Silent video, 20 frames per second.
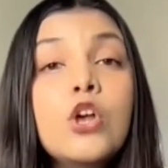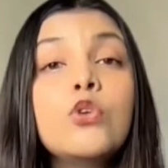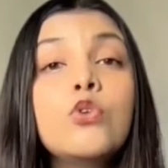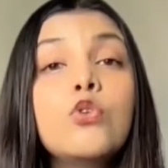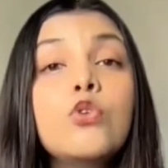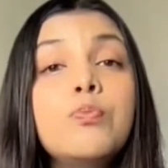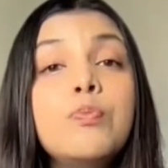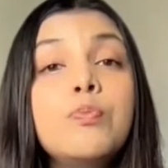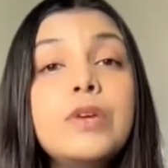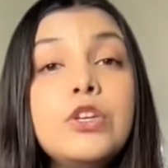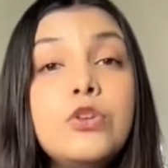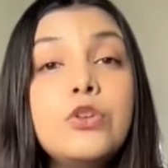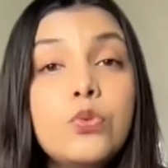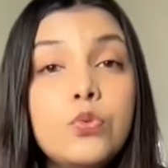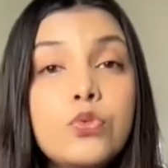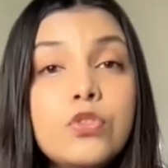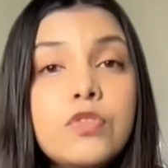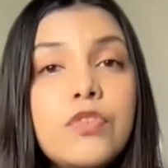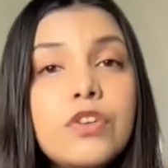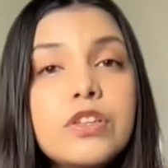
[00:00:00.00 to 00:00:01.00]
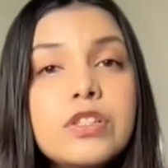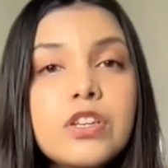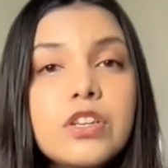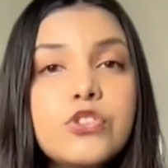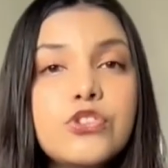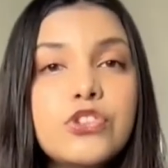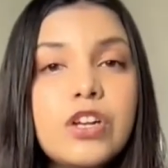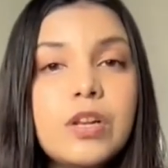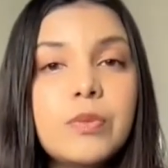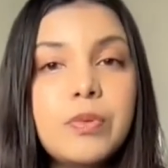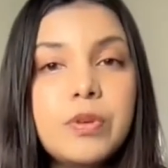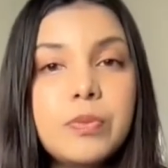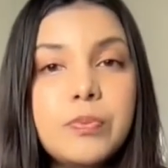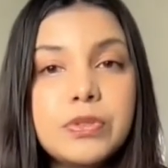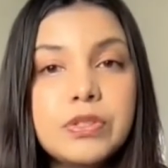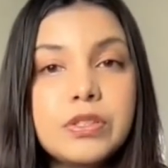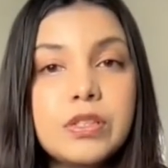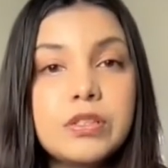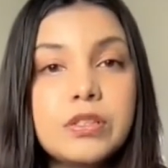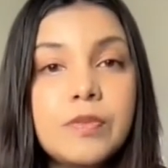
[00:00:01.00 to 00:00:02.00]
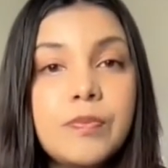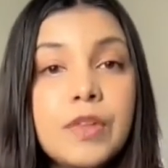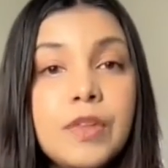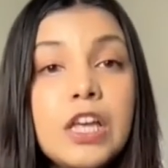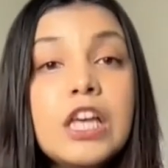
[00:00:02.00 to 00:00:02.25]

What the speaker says: could be used for surgical purposes.